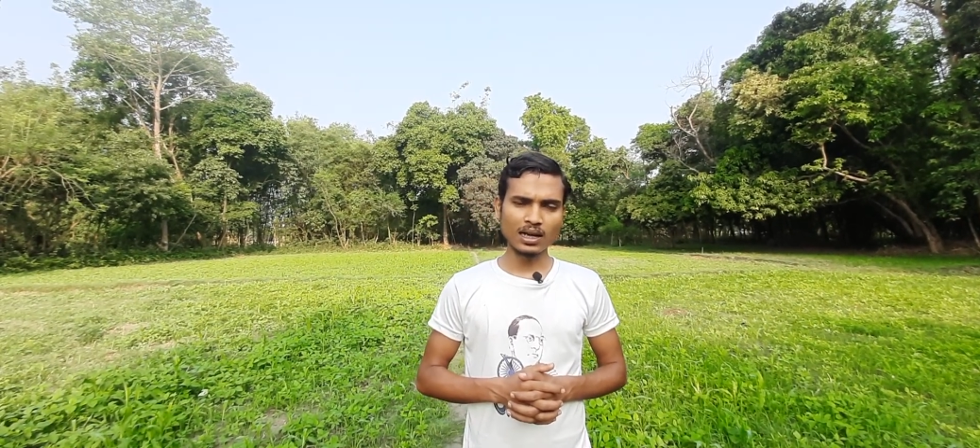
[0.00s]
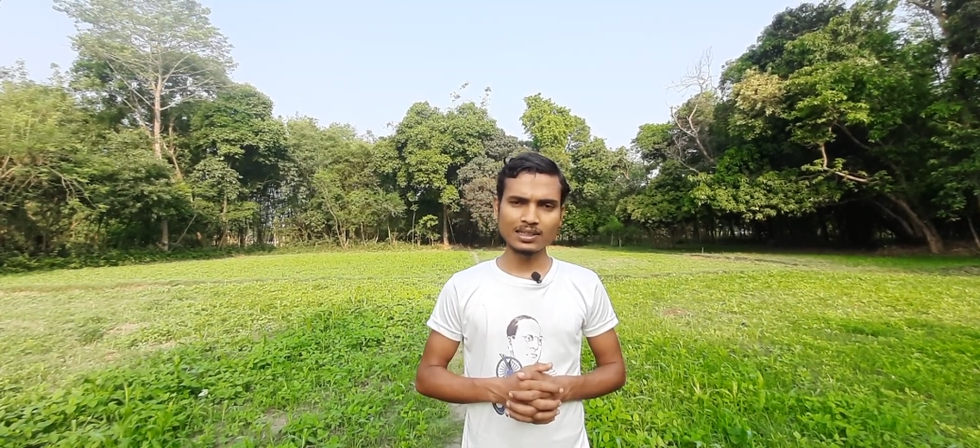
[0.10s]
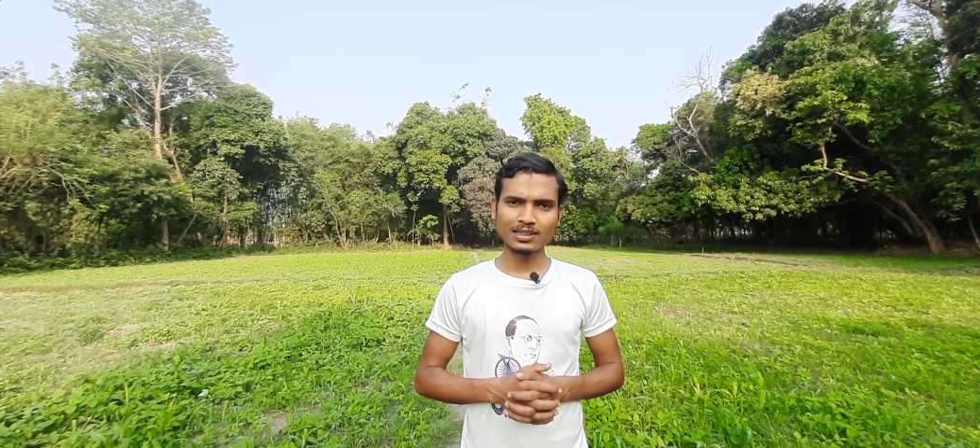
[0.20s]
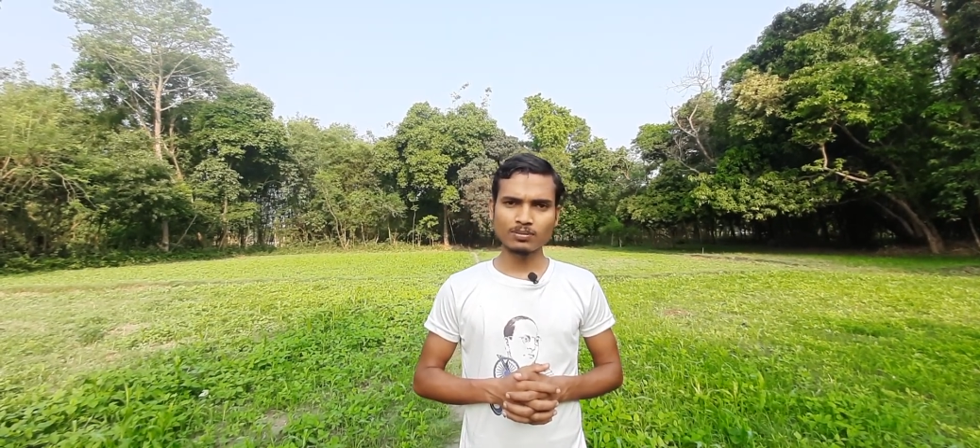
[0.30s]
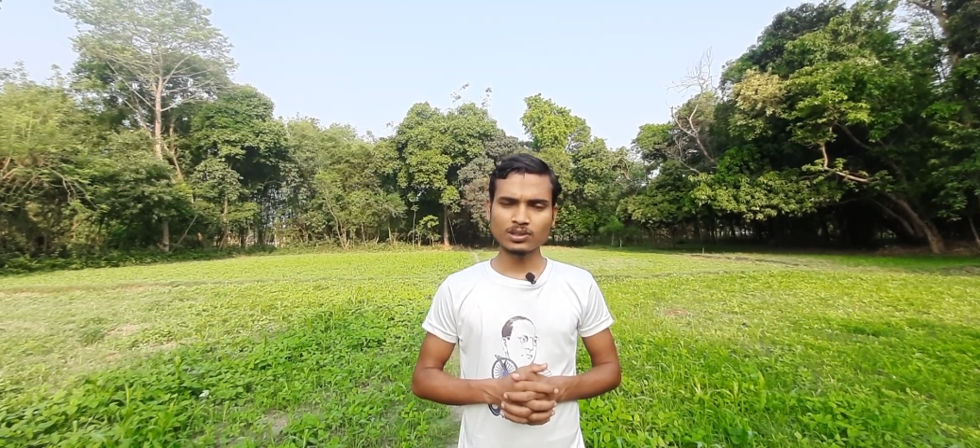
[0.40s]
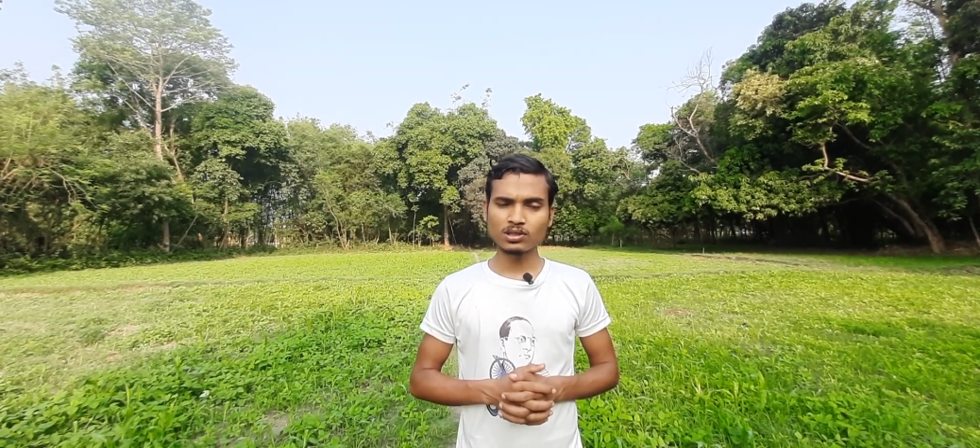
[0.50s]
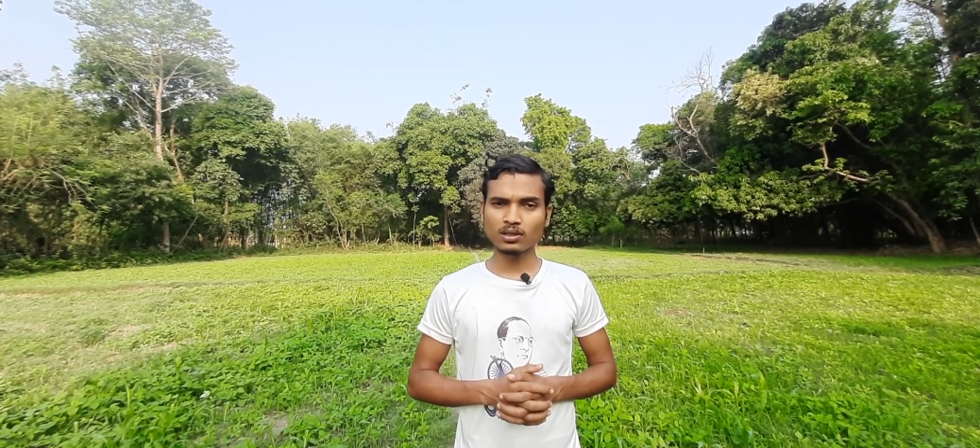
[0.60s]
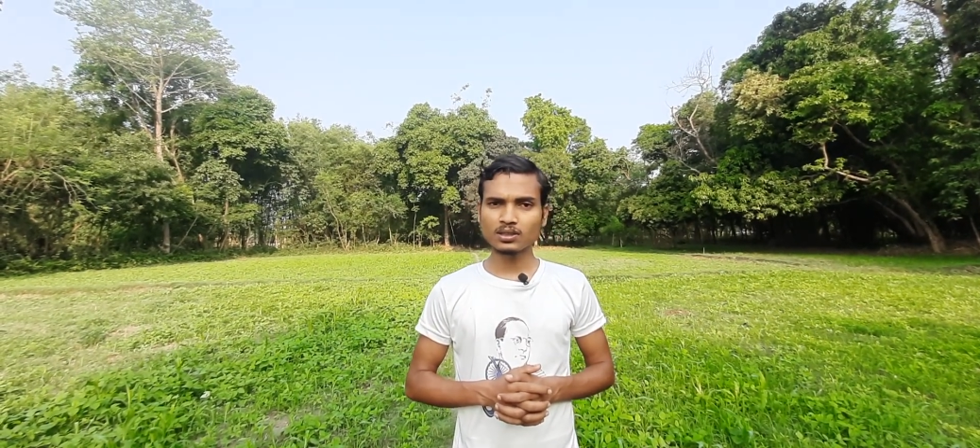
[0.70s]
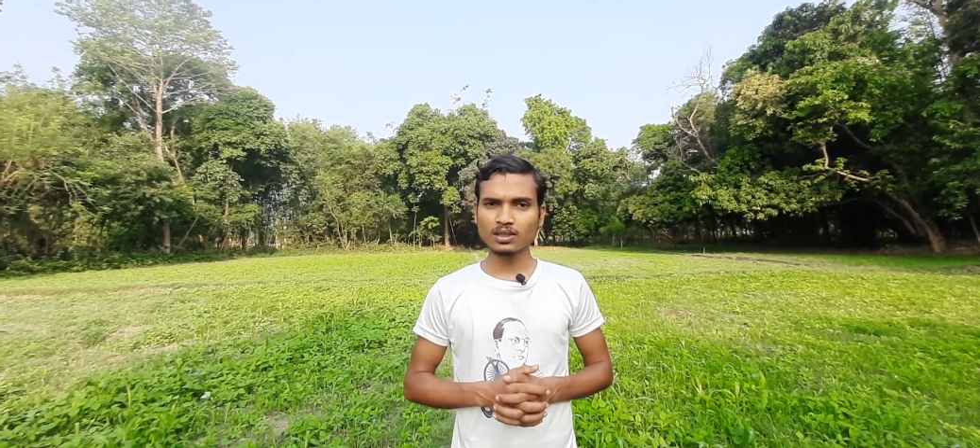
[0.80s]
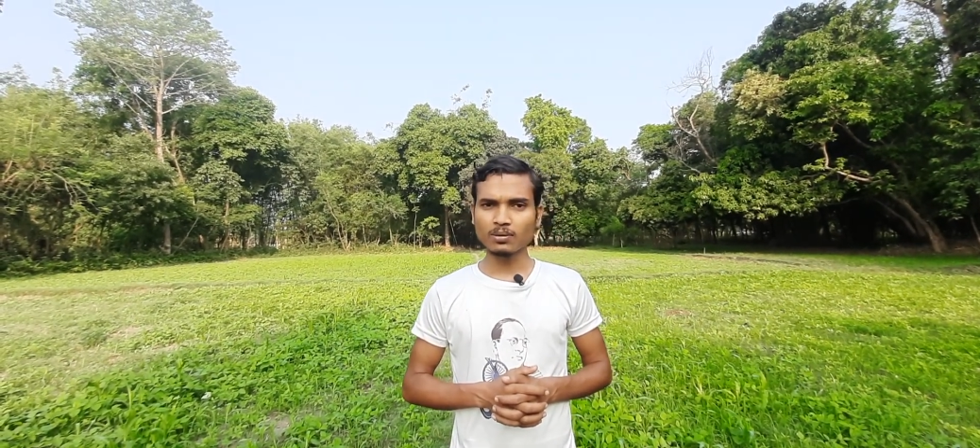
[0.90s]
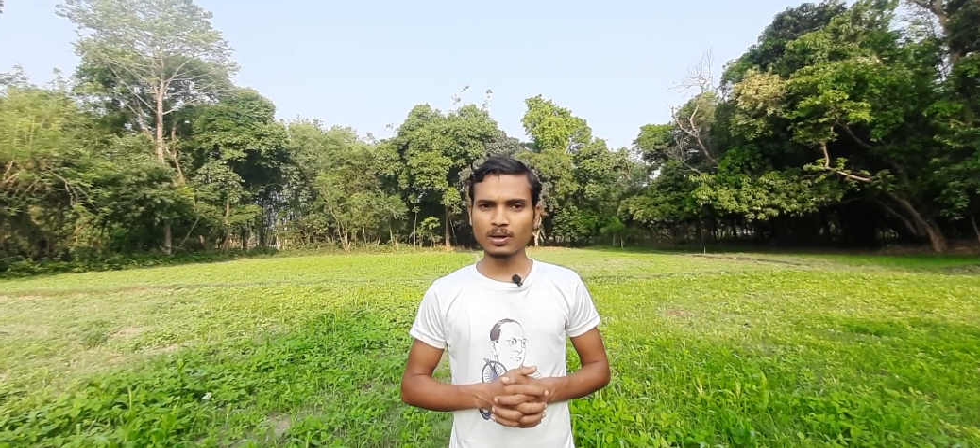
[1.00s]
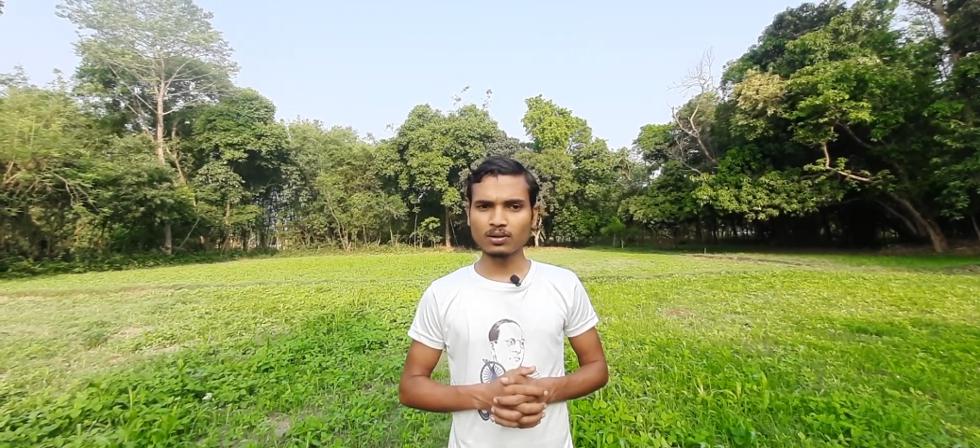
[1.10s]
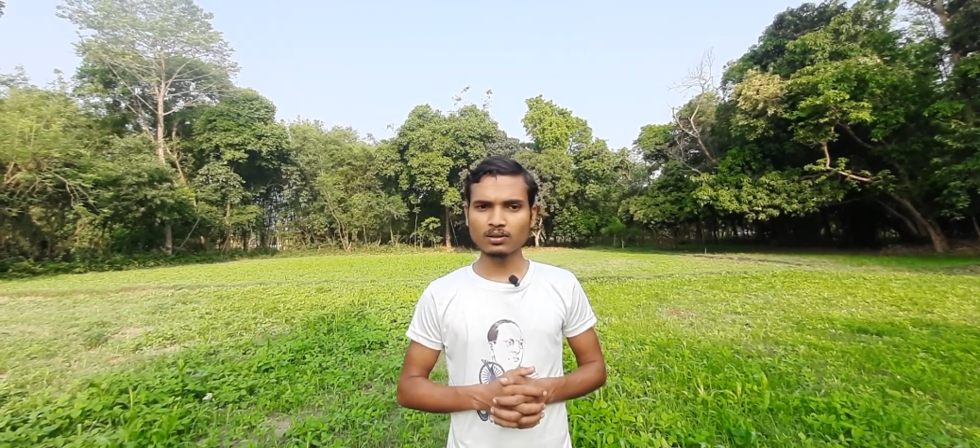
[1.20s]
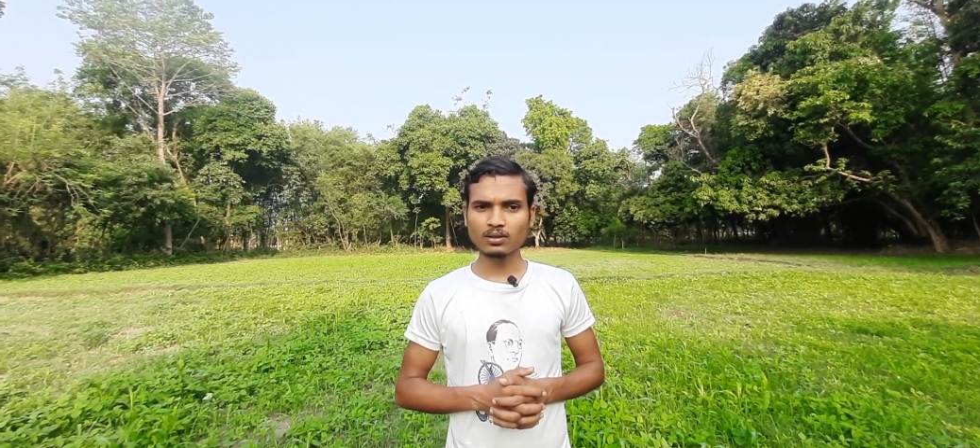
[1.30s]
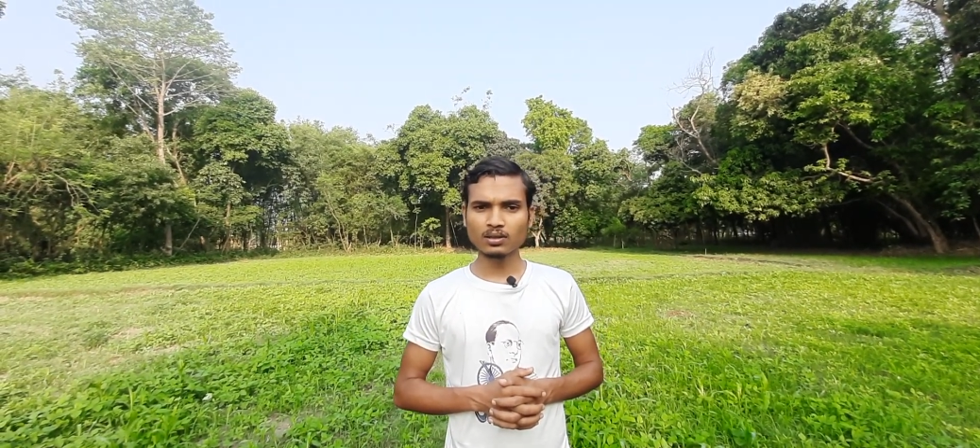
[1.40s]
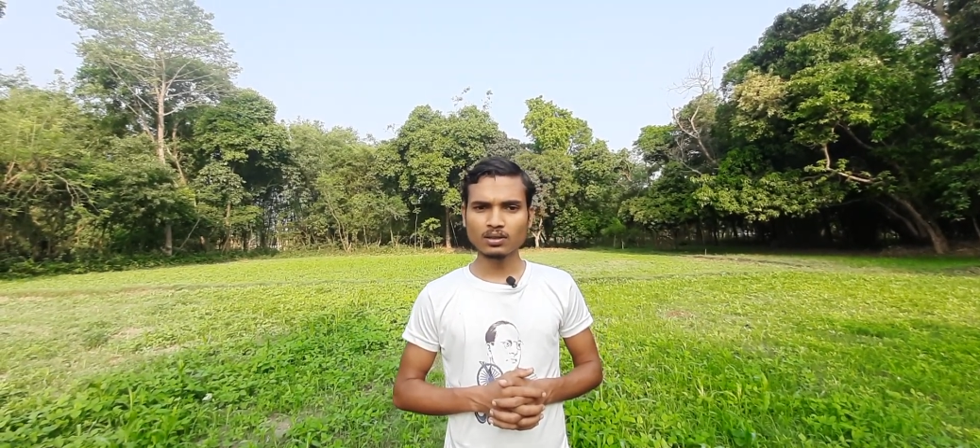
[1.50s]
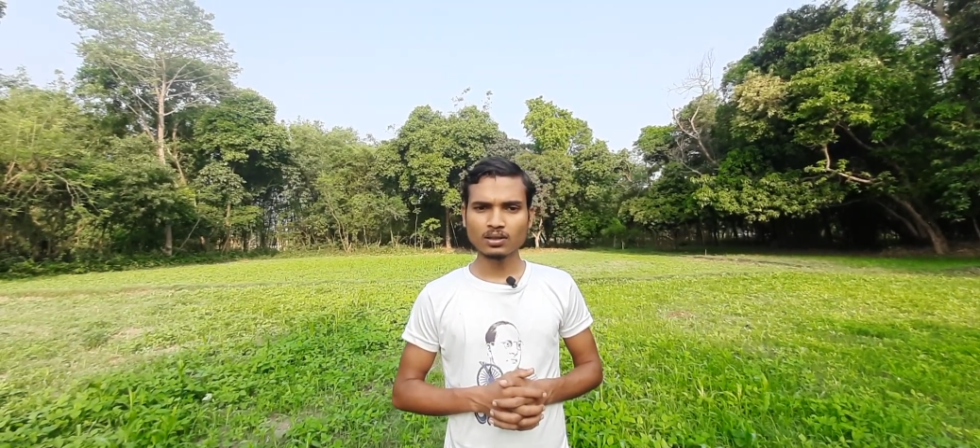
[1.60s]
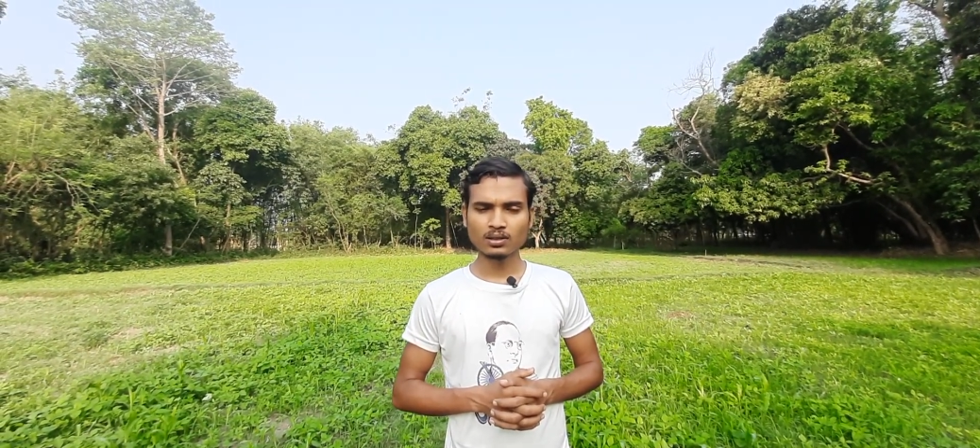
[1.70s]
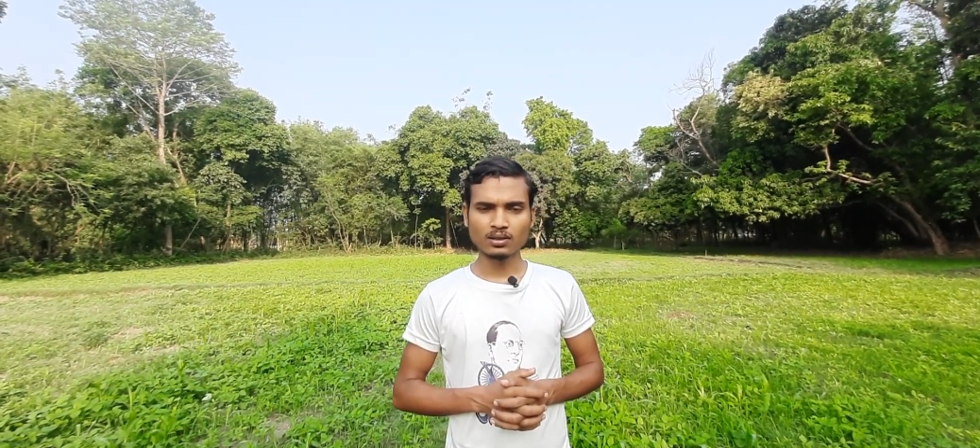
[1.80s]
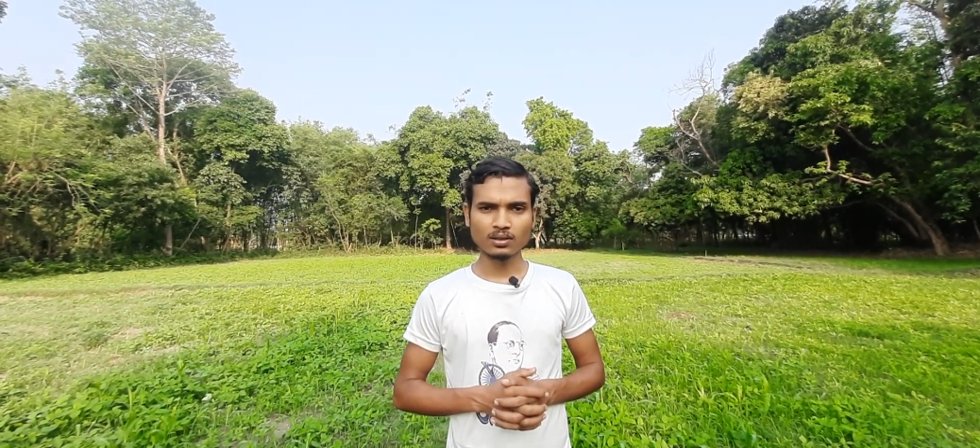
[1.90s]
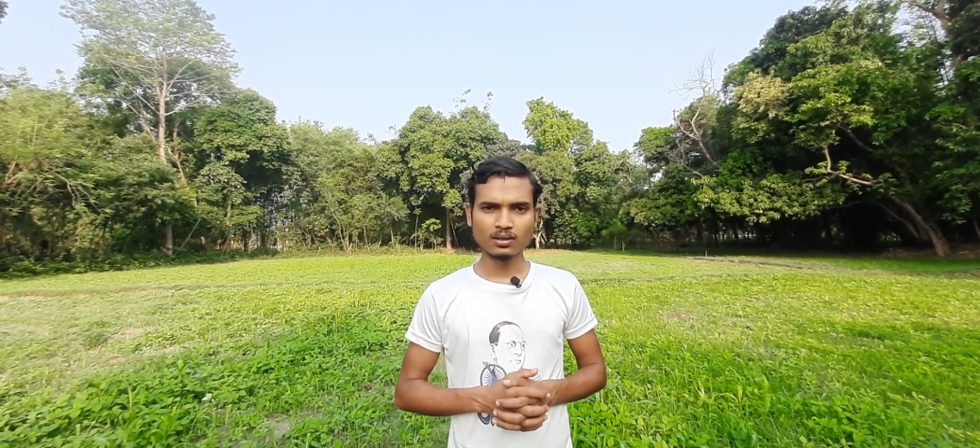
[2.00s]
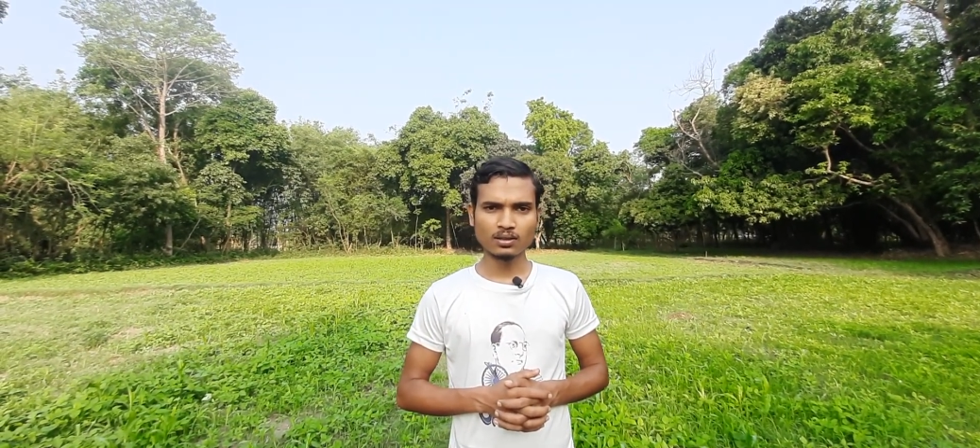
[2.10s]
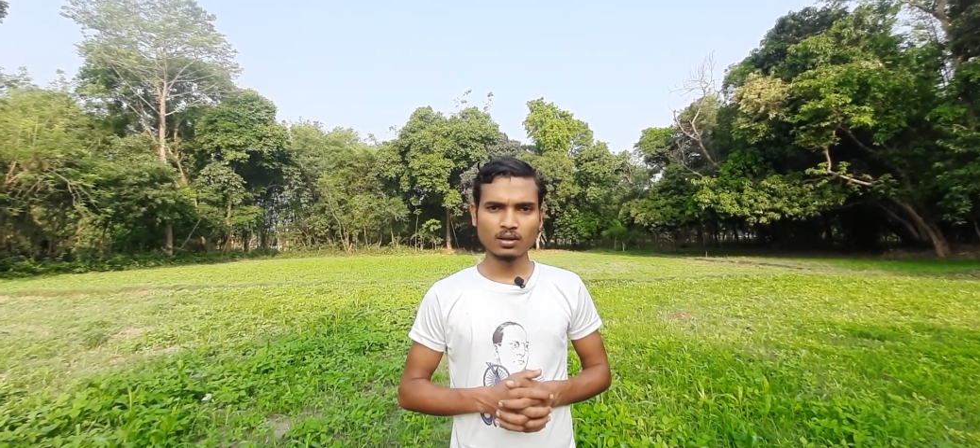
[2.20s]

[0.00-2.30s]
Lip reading: I shall be talking about the